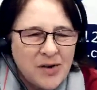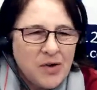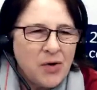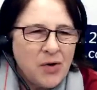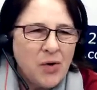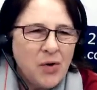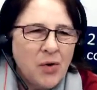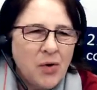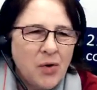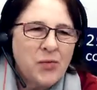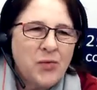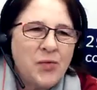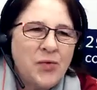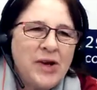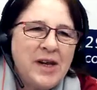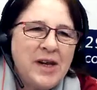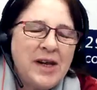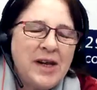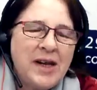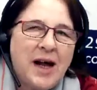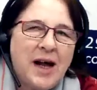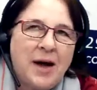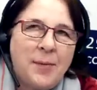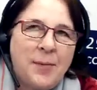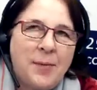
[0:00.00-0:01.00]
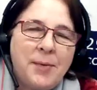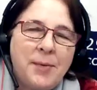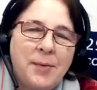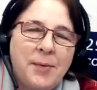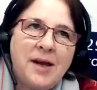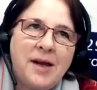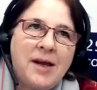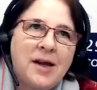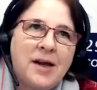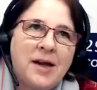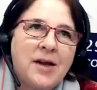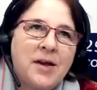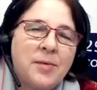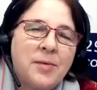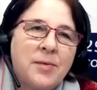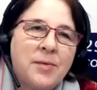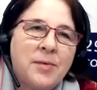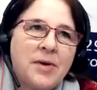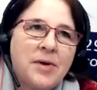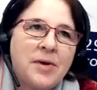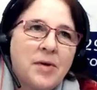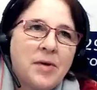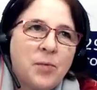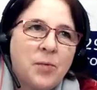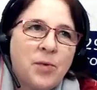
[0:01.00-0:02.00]
Not really. I mean,
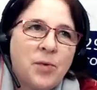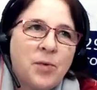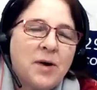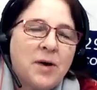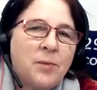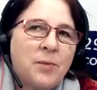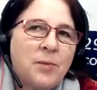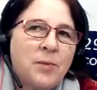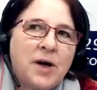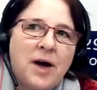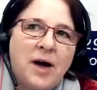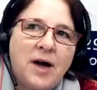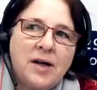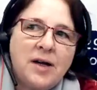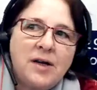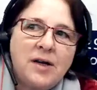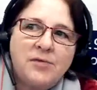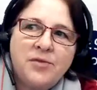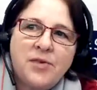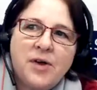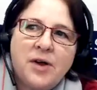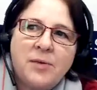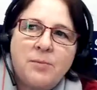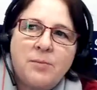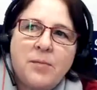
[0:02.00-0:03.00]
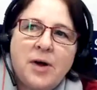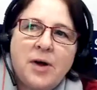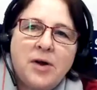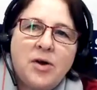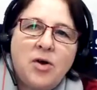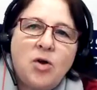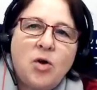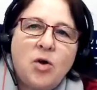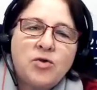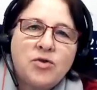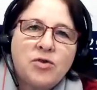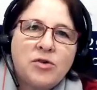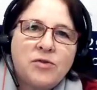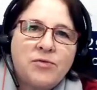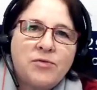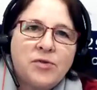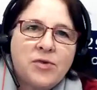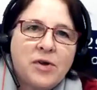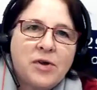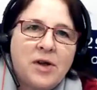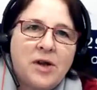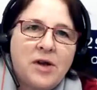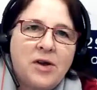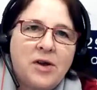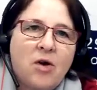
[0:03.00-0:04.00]
we're kind of a lot of.
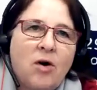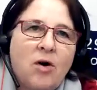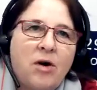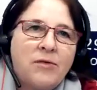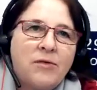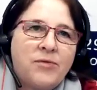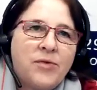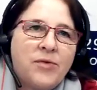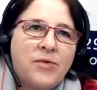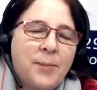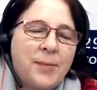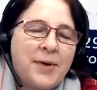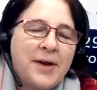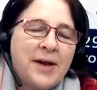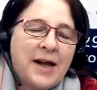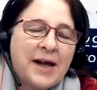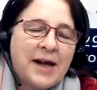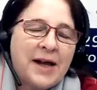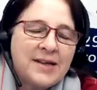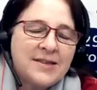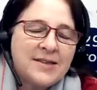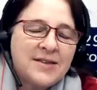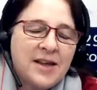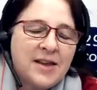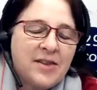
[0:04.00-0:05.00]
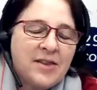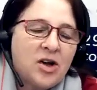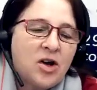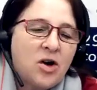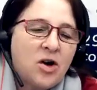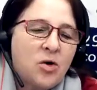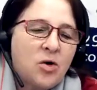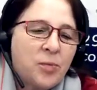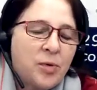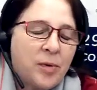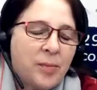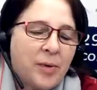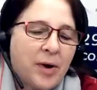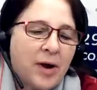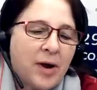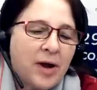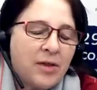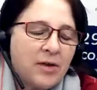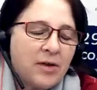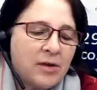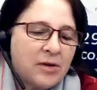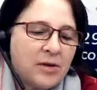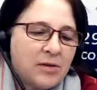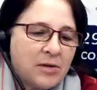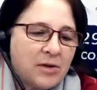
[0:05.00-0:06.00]
I mean, like I say, the corporate buyer,
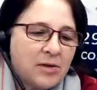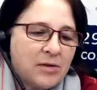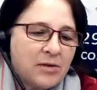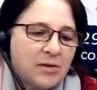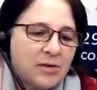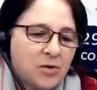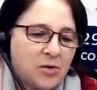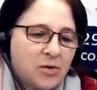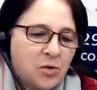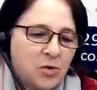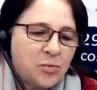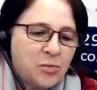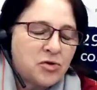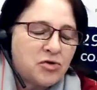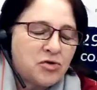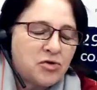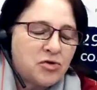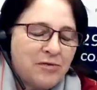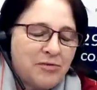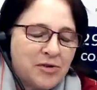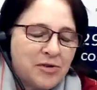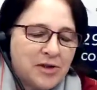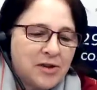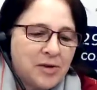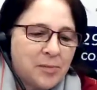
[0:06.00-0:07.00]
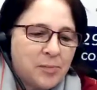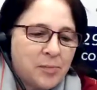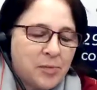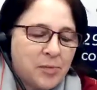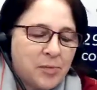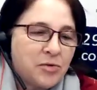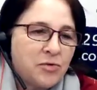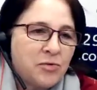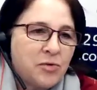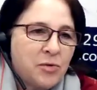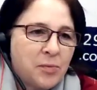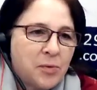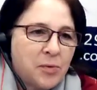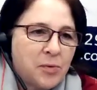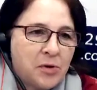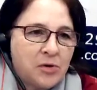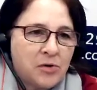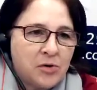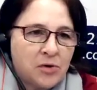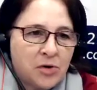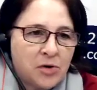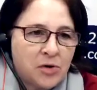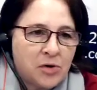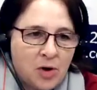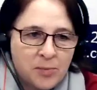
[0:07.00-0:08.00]
the corporate traveller that books through
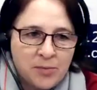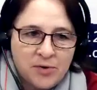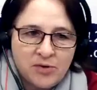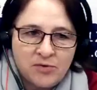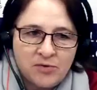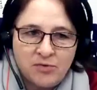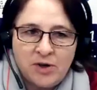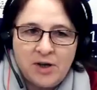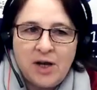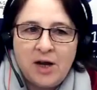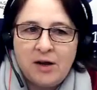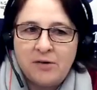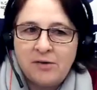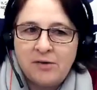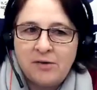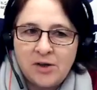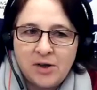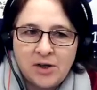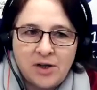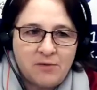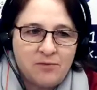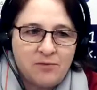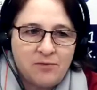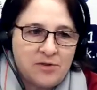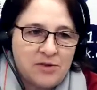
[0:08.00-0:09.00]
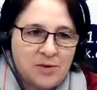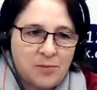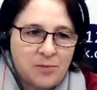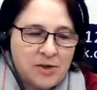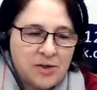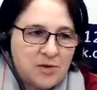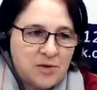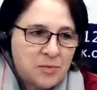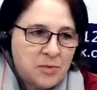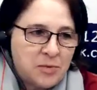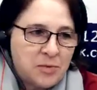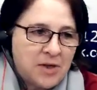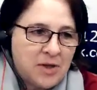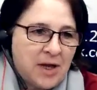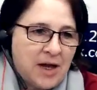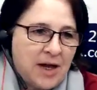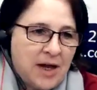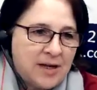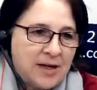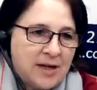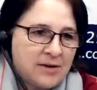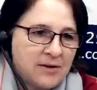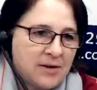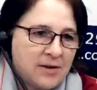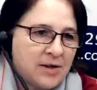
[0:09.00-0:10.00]
booking.com is really only looking for somewhere to put their
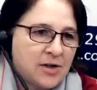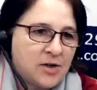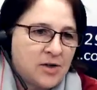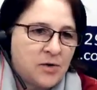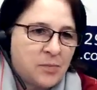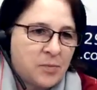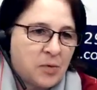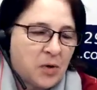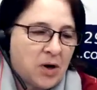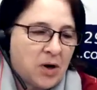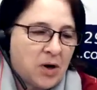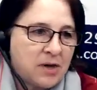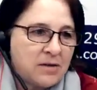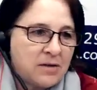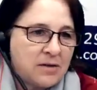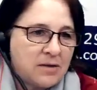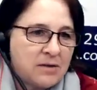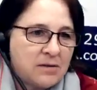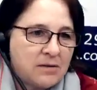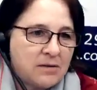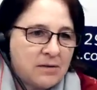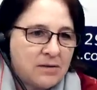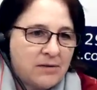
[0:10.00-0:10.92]
head at a good price.